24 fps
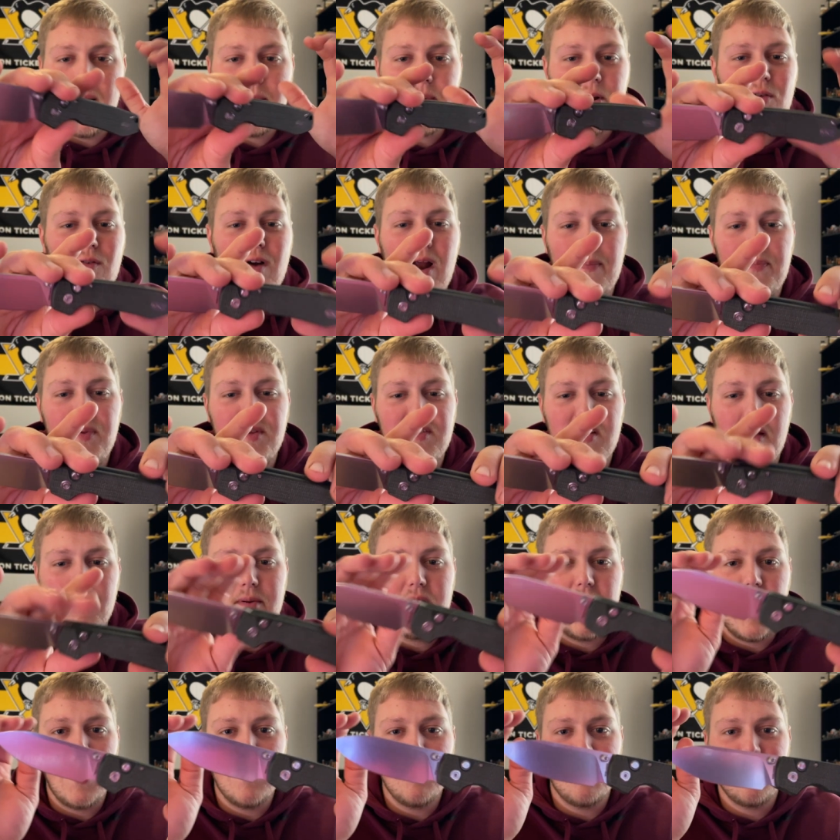I'm going to wrap this up
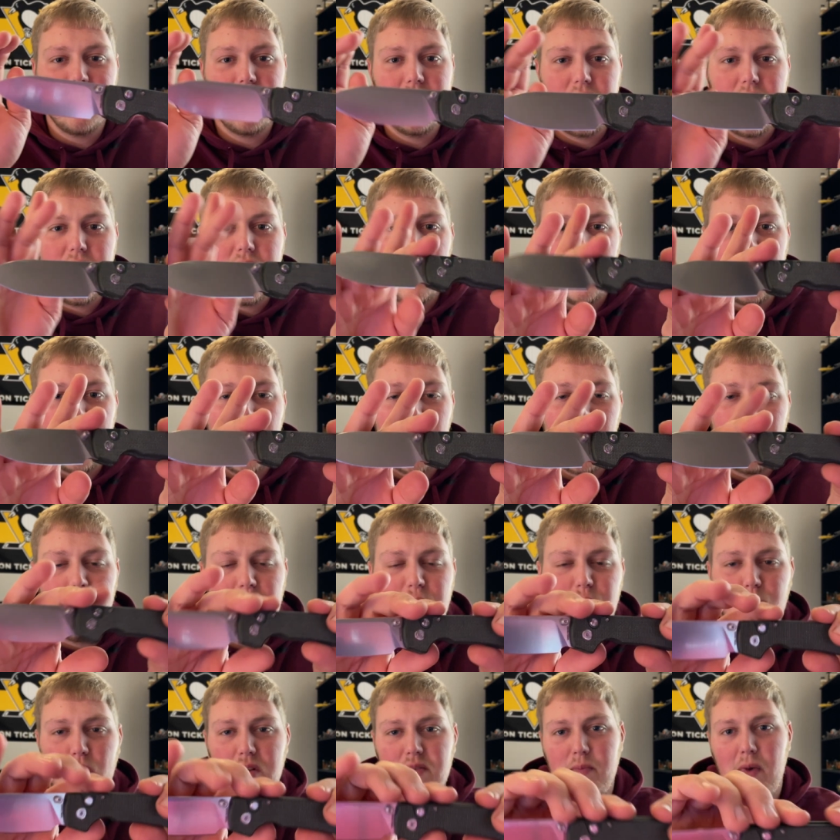guys. Uh,
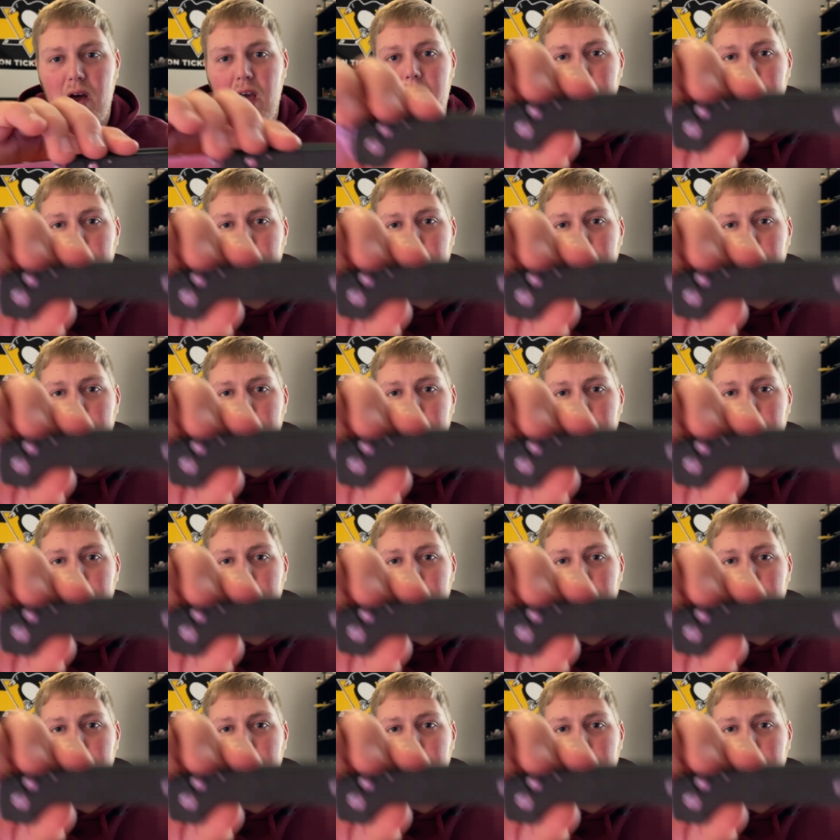this was my